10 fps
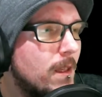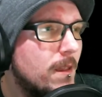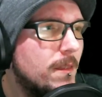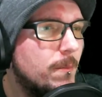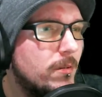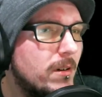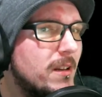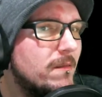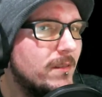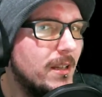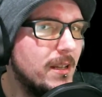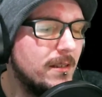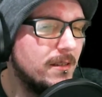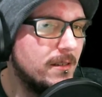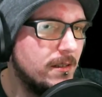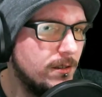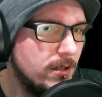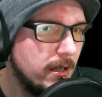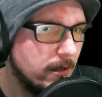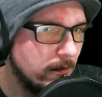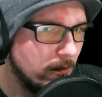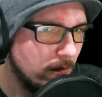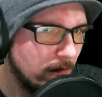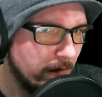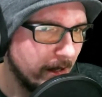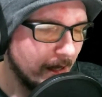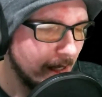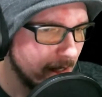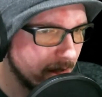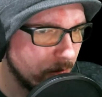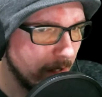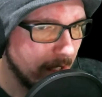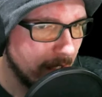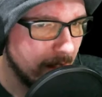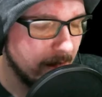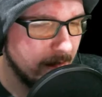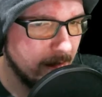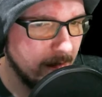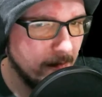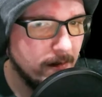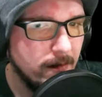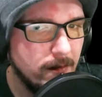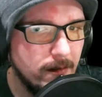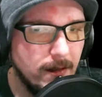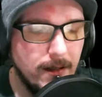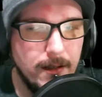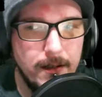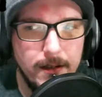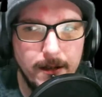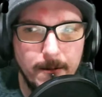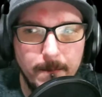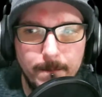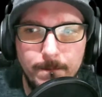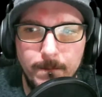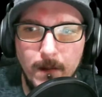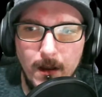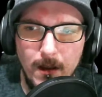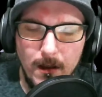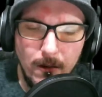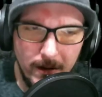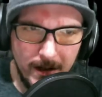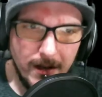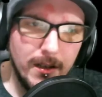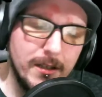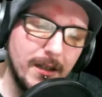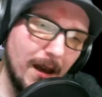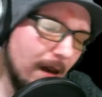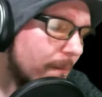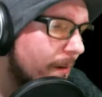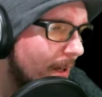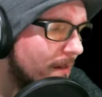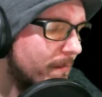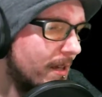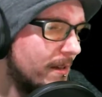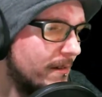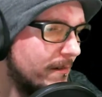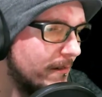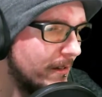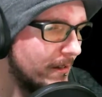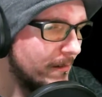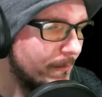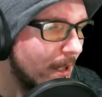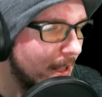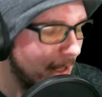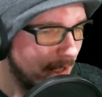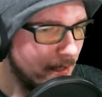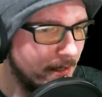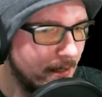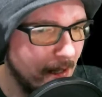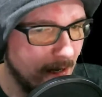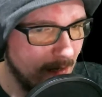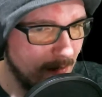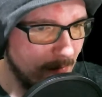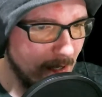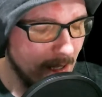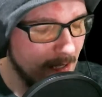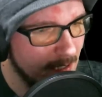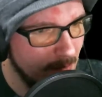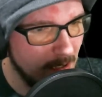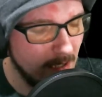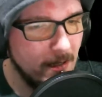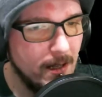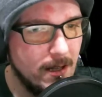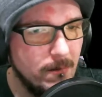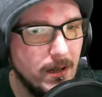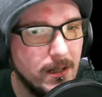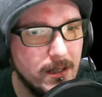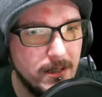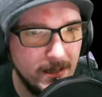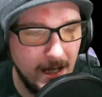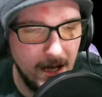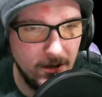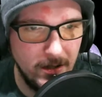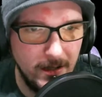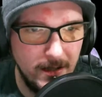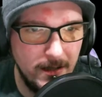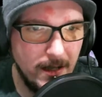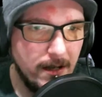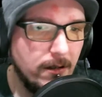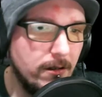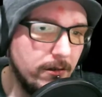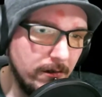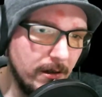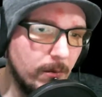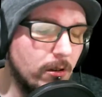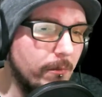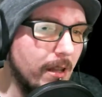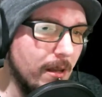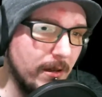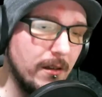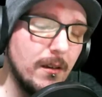the Parade of Lights in Chico over the last weekend, and we had a good time. I met my aunt there, my Aunt Debbie, and my cousin Ashley and her newly born baby,